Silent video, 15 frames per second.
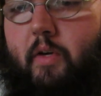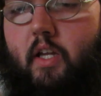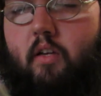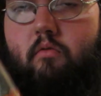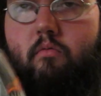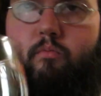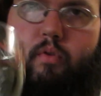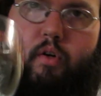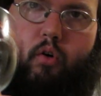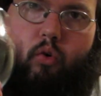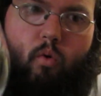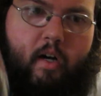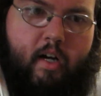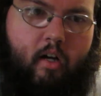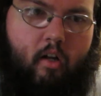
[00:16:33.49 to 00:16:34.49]
man. Pretty cool
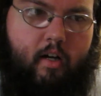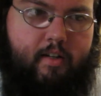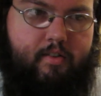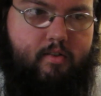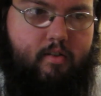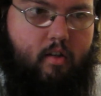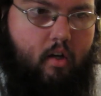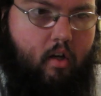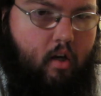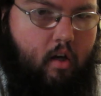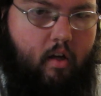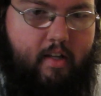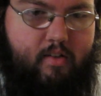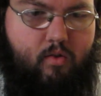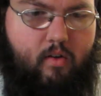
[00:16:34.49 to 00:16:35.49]
wine glass.
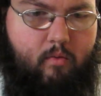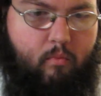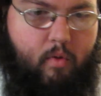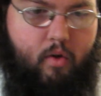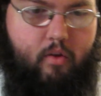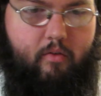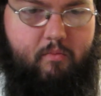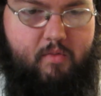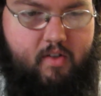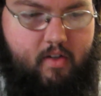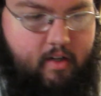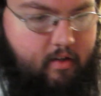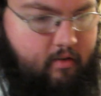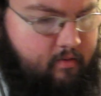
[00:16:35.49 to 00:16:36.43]
That's what both of them say.